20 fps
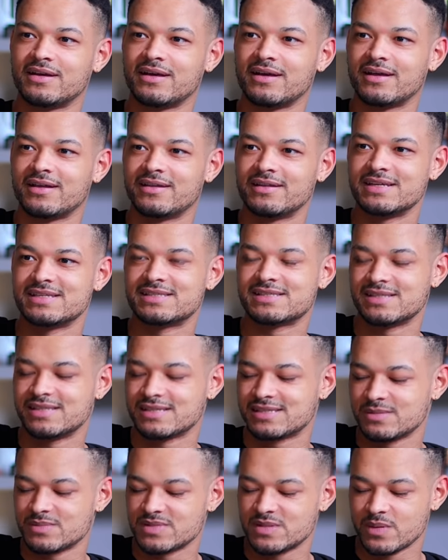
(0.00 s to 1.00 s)
Yeah. These
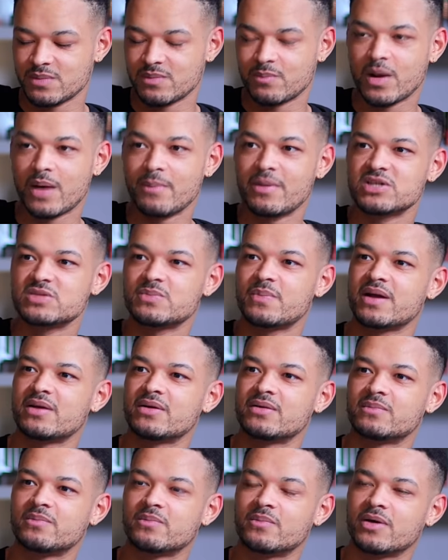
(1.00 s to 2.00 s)
this seems to be a much
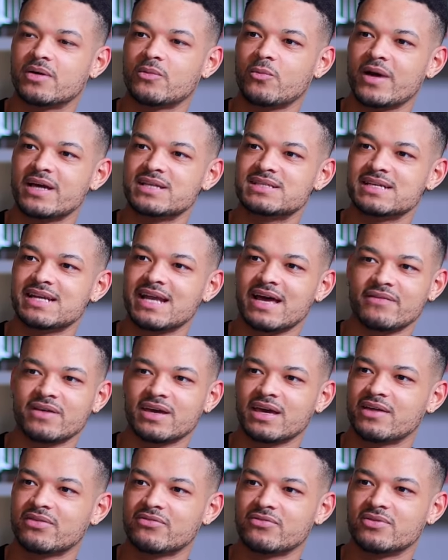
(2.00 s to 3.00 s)
better way to
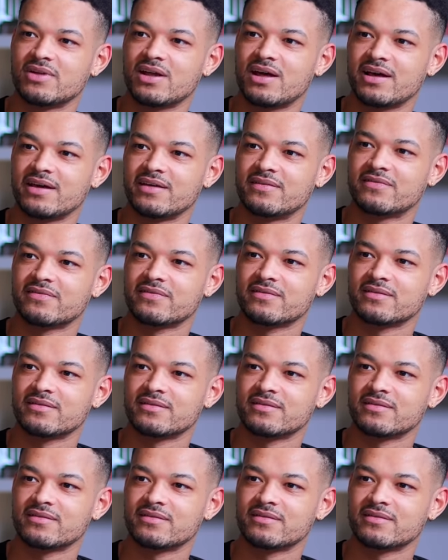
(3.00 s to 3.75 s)
navigate through life.